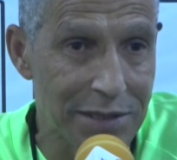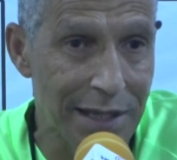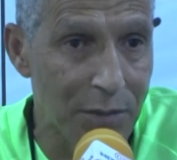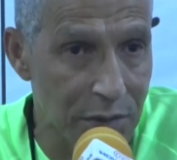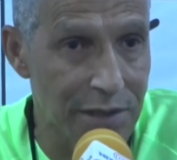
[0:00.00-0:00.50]

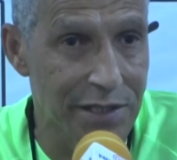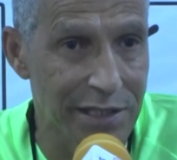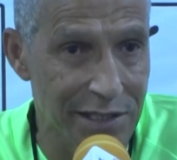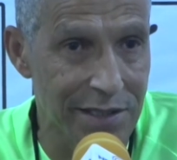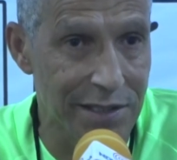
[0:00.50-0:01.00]
some
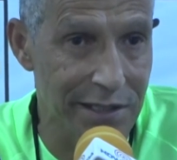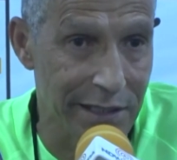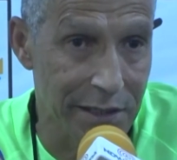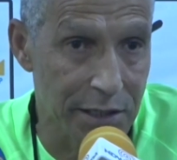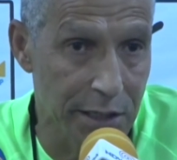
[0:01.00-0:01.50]
consistency
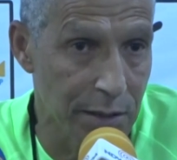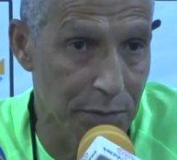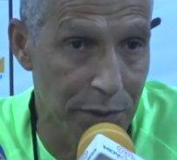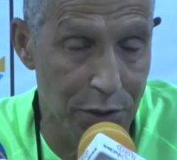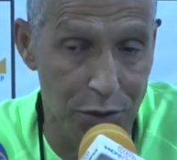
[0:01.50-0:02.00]
in the team,
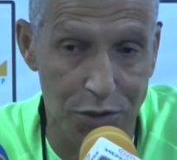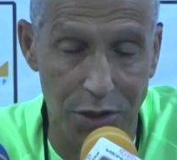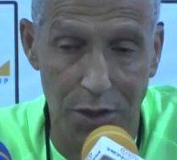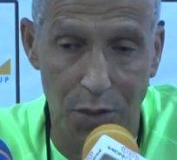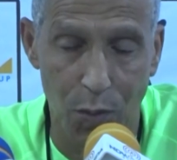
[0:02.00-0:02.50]
because
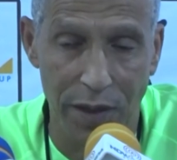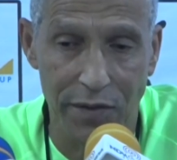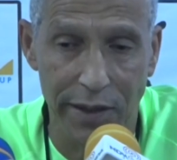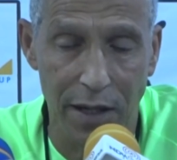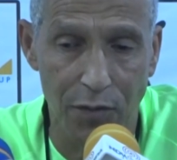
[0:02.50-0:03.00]
one
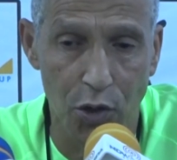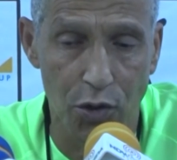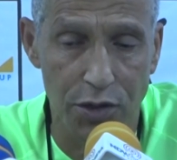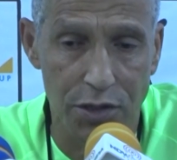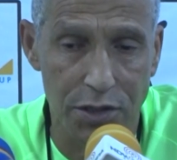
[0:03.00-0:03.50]
thing I've
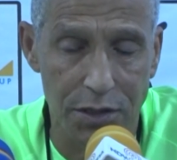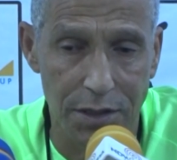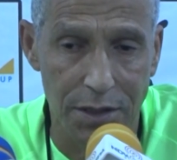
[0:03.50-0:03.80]
learnt